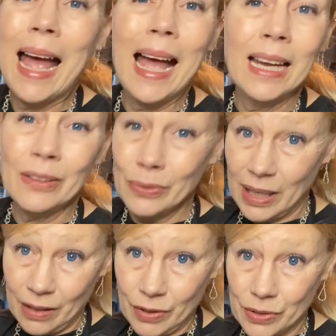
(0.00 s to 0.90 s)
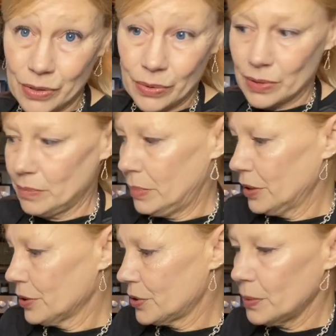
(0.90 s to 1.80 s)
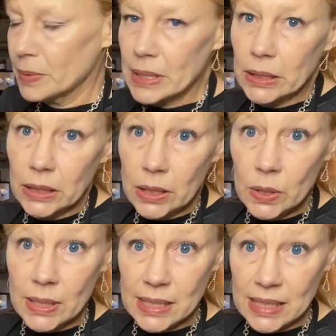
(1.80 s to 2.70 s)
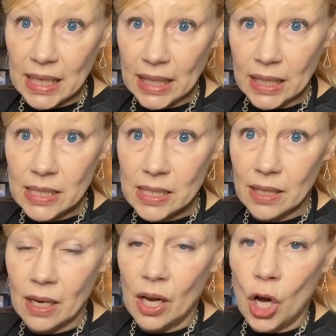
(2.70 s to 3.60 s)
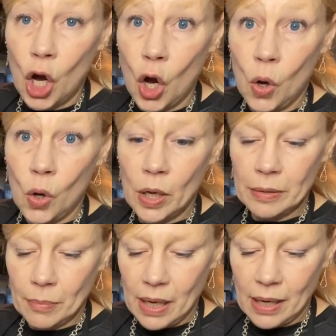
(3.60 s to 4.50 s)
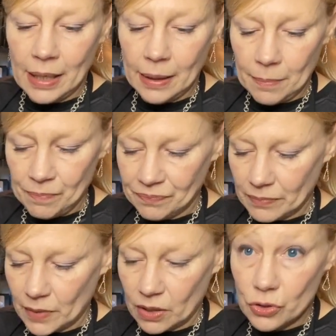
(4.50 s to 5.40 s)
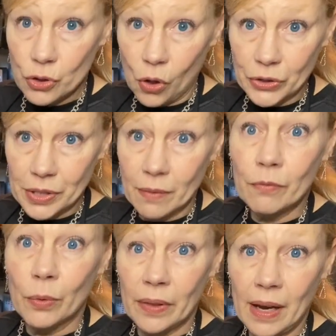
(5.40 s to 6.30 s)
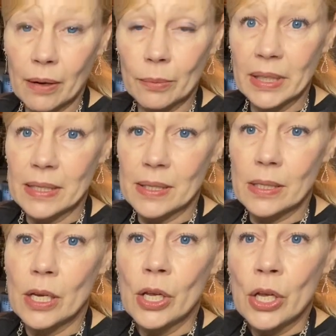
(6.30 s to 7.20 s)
I don't have unsalted butter, so it was a little scant on my salt for that reason.